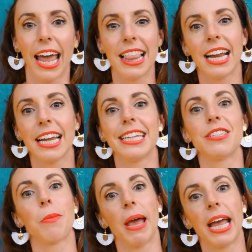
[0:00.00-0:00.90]
And then he
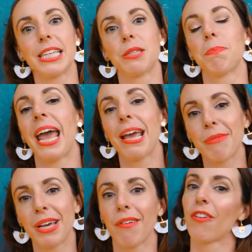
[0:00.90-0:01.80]
demands
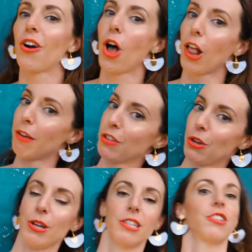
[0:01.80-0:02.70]
payment for all of the
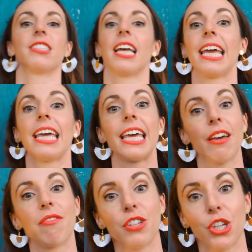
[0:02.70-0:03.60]
oysters that he
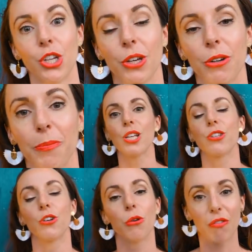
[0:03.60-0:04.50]
gifted you.
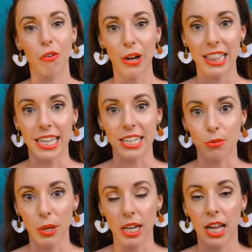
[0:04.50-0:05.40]
So to avoid this
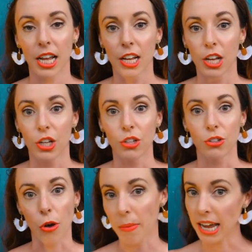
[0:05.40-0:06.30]
one,
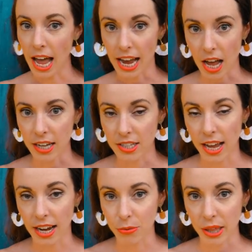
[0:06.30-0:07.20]
don't make eye
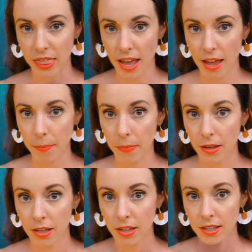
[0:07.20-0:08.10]
contact with them,
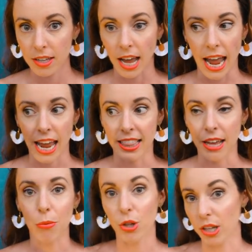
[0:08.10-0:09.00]
and they
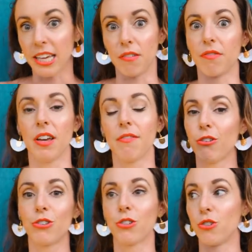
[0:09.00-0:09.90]
will leave. If you
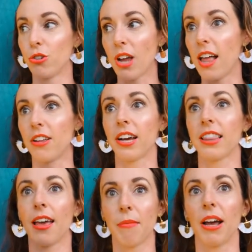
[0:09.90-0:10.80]
just do not look at
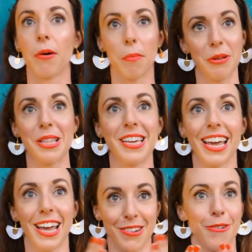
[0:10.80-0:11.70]
them and completely
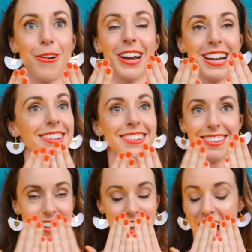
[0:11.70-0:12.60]
ignore and
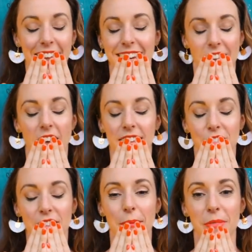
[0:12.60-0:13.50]
not acknowledge
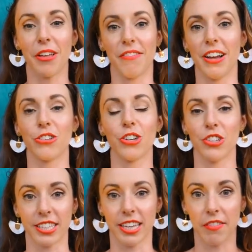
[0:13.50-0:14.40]
them, they'll eventually
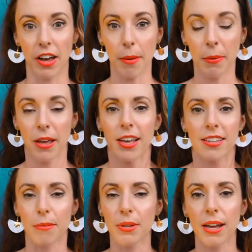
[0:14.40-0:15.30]
just give up.
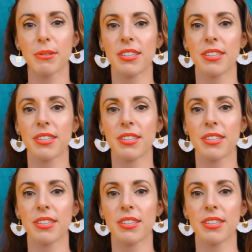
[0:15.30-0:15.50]
Sometimes